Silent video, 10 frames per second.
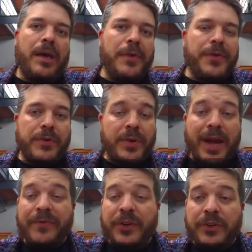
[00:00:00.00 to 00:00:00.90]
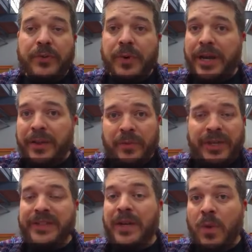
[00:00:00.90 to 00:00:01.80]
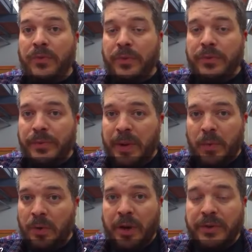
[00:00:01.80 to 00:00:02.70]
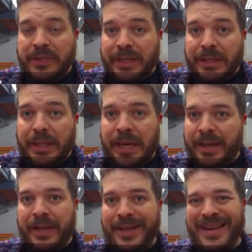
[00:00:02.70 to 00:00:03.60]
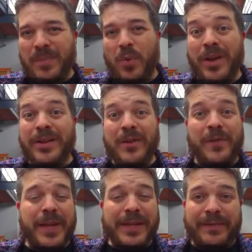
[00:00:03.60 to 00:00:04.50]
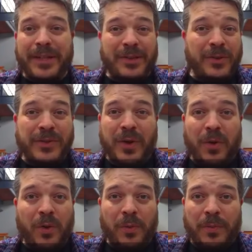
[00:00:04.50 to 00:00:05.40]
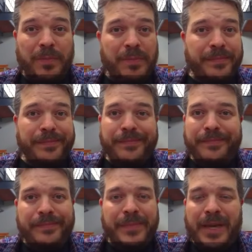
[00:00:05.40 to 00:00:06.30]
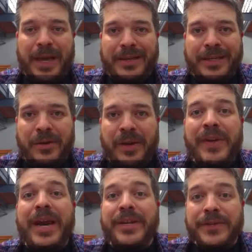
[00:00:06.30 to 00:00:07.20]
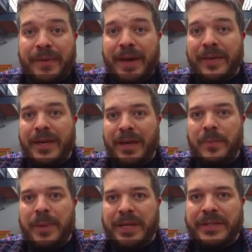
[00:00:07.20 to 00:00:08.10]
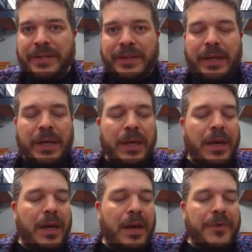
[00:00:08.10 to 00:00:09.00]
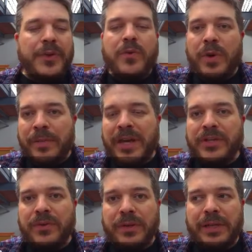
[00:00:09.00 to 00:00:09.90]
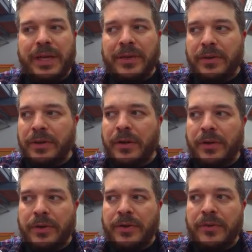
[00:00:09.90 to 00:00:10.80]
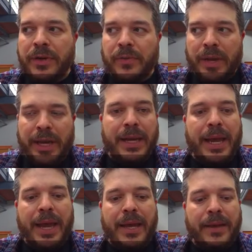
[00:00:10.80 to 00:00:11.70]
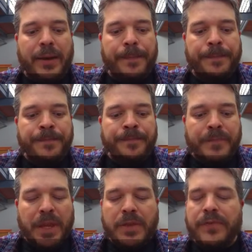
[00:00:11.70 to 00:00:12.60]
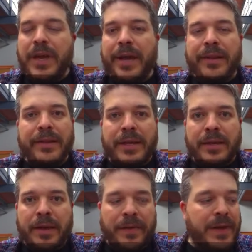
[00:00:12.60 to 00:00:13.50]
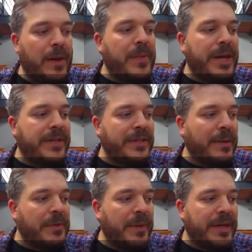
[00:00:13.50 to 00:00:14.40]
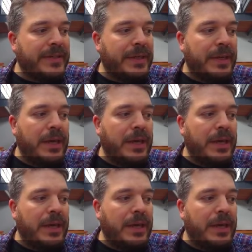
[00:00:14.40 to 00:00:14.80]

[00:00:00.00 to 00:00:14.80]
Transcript: So you have to do it right, otherwise they won't host it, and at that point you effectively lose the whole advantage of having AMP pages. So you want to make sure that you're doing it right, and you've got the AMP pages optimized.